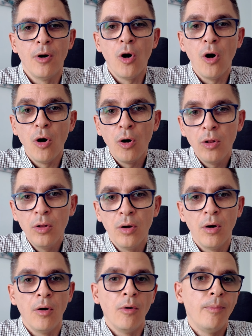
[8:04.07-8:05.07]

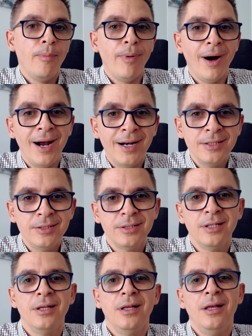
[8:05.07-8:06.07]
whole or
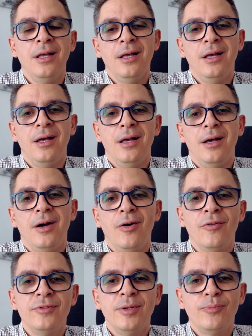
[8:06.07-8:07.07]
part
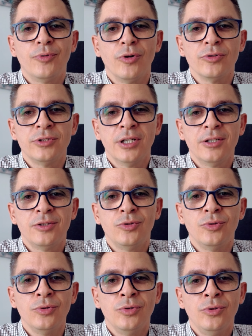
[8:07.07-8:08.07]
of the
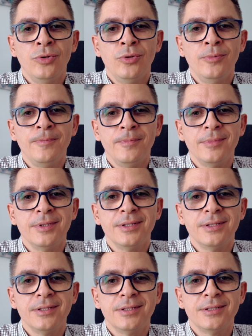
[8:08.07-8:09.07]
project to
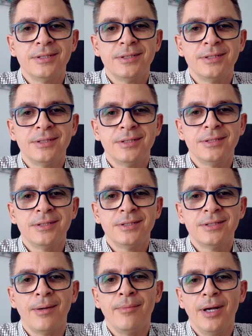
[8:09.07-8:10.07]

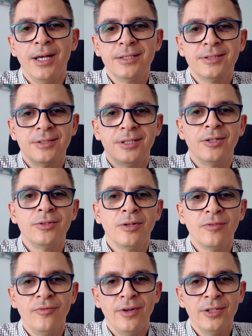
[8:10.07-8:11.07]
some
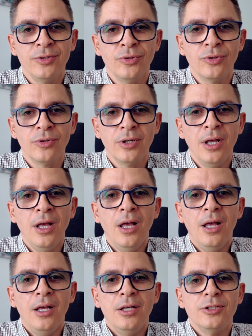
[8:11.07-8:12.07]
external vendor.
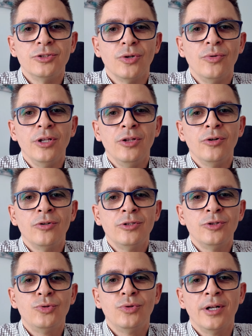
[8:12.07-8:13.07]
So in
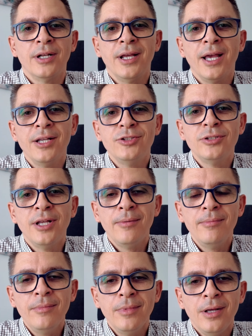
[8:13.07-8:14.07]
order to engage
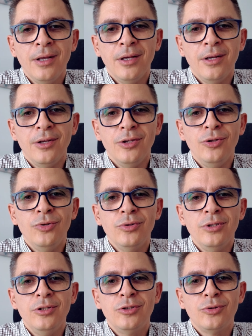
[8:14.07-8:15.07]
them,
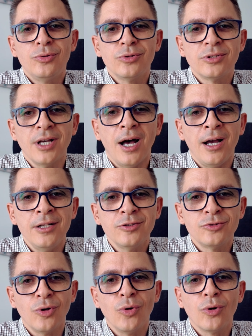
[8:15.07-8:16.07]
you need to sign
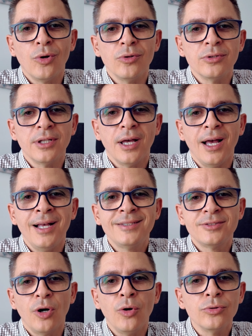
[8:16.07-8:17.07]
so-called
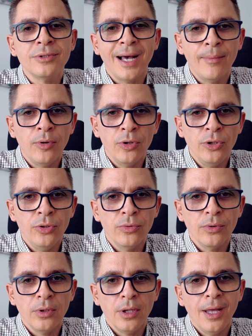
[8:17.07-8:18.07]
SOW.